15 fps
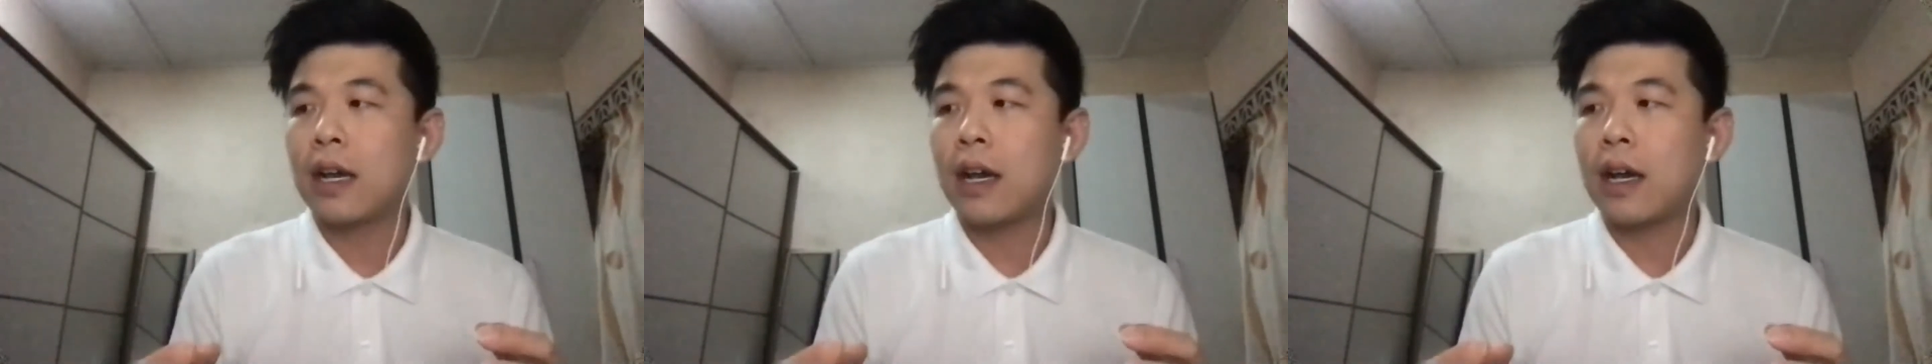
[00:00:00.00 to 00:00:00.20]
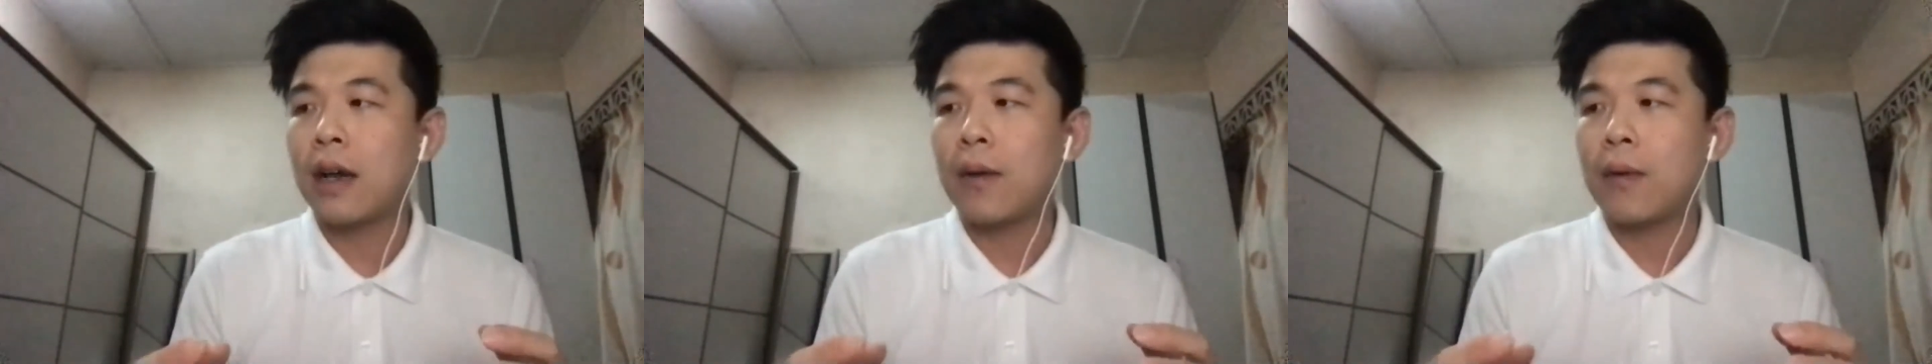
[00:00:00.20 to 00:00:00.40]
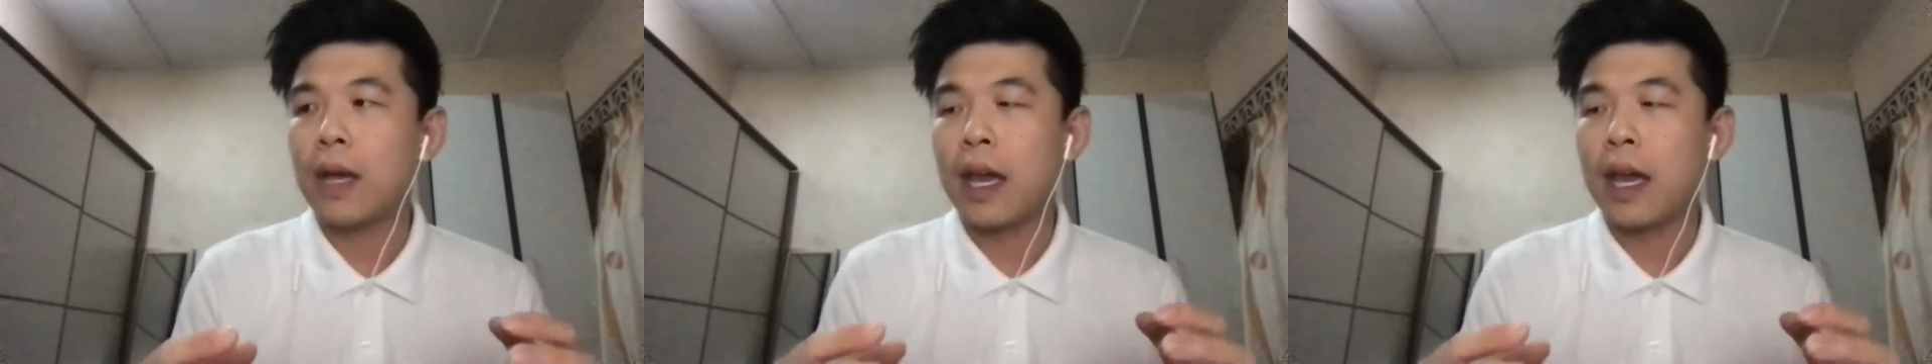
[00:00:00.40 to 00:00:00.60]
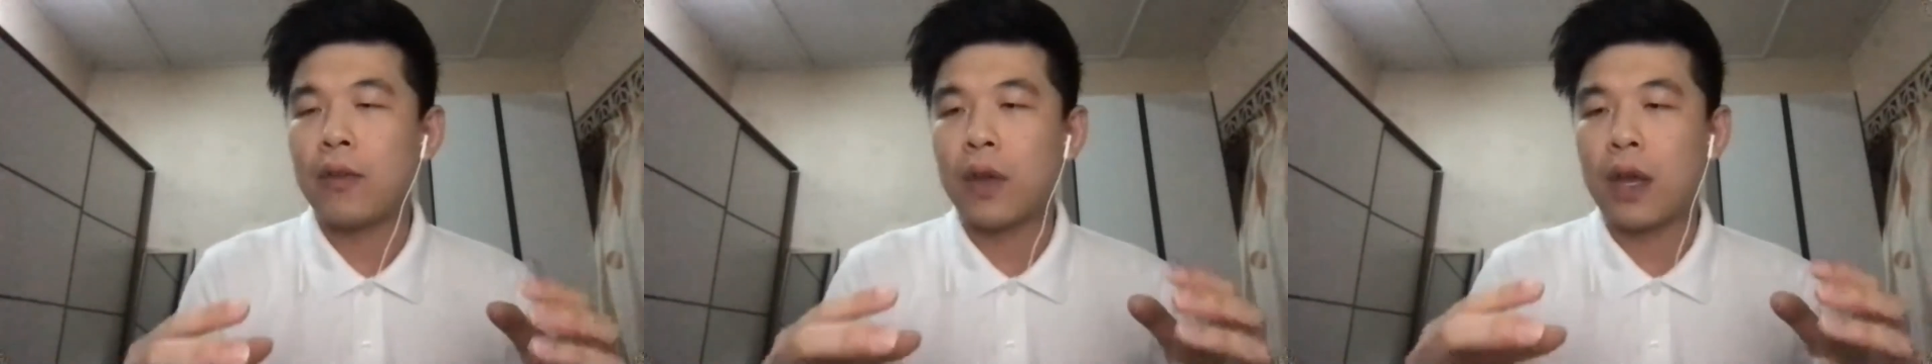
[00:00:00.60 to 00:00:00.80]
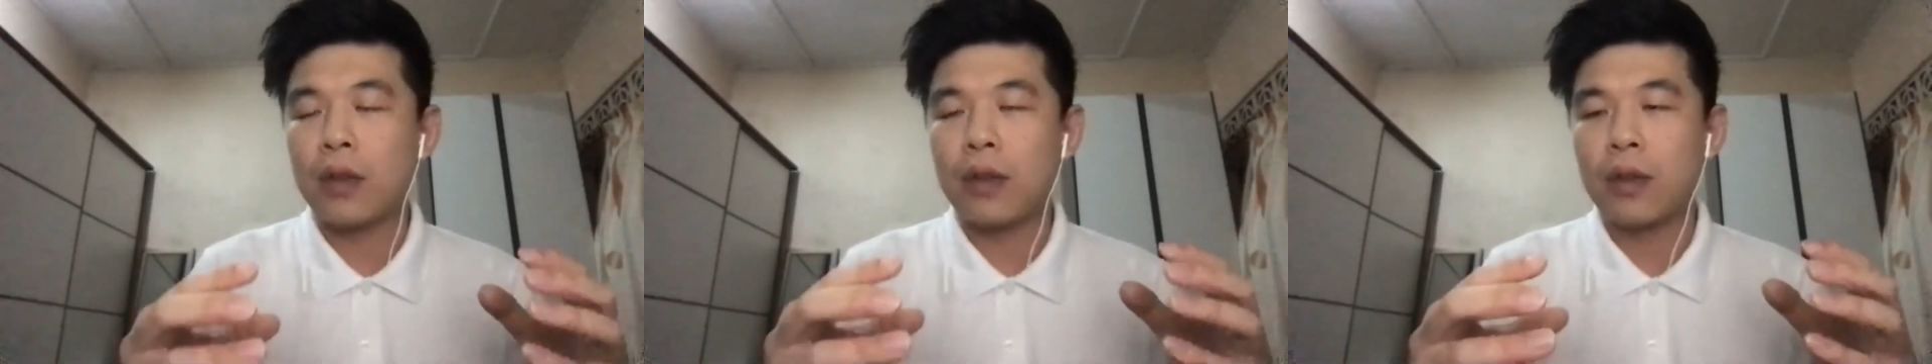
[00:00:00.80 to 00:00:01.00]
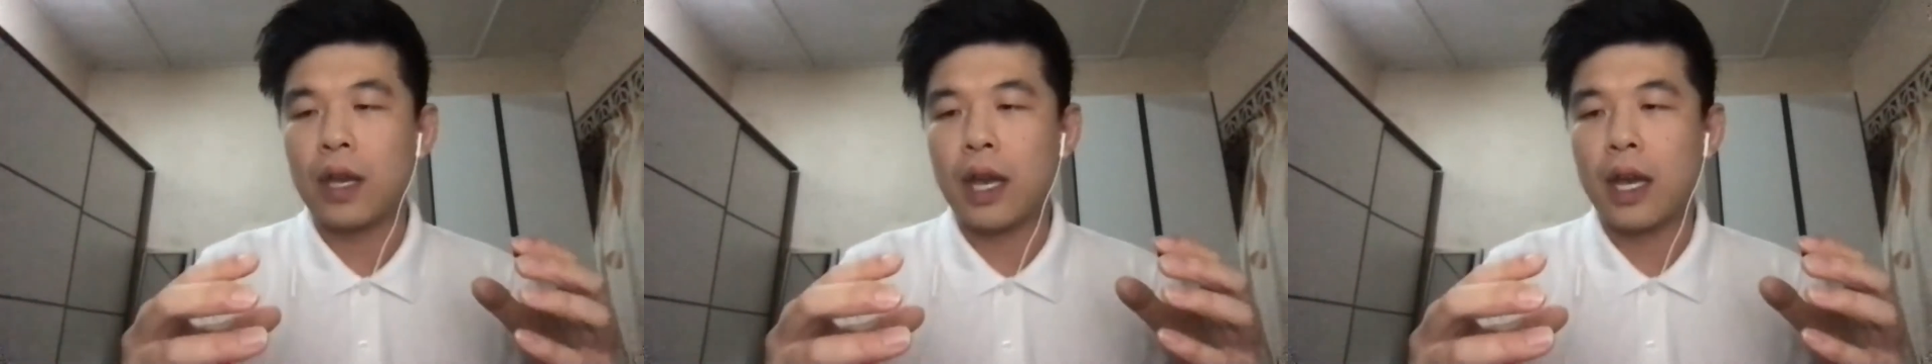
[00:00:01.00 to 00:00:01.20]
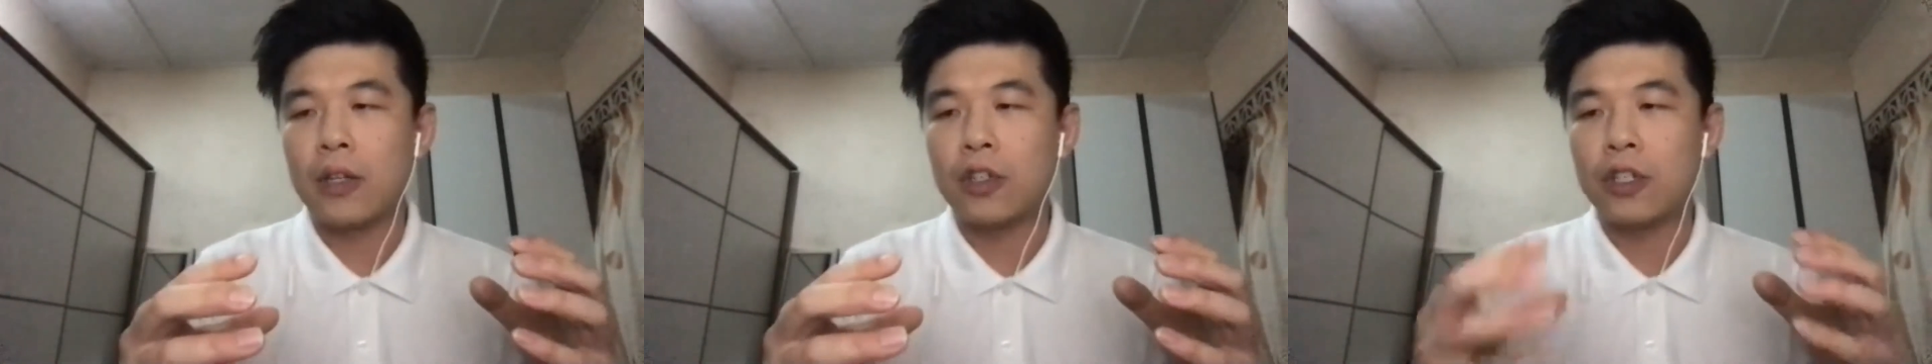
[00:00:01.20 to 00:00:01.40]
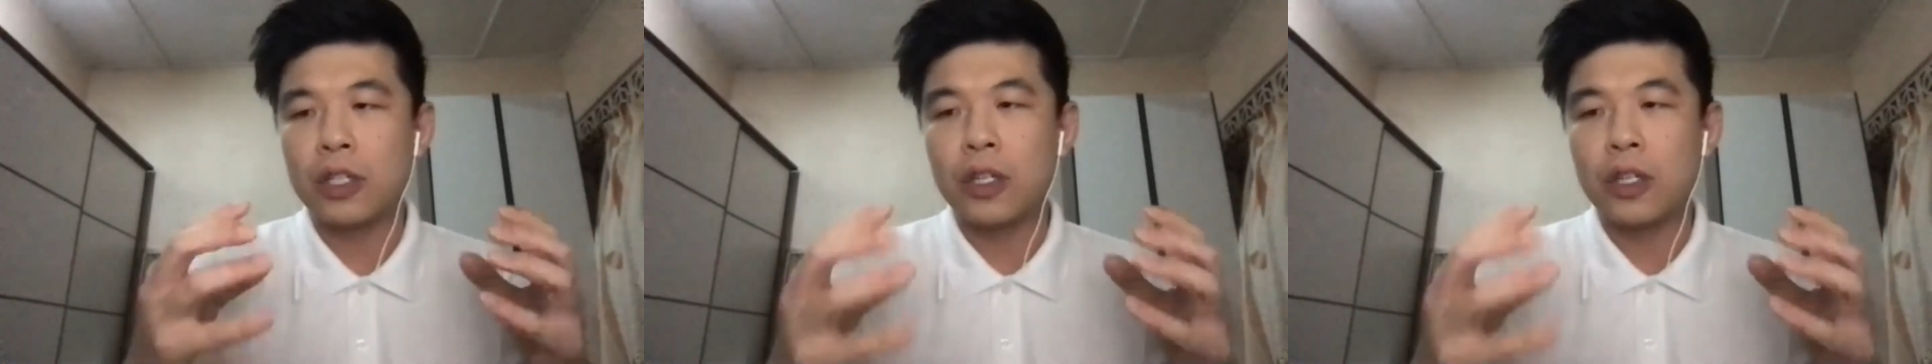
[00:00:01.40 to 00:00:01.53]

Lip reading: And she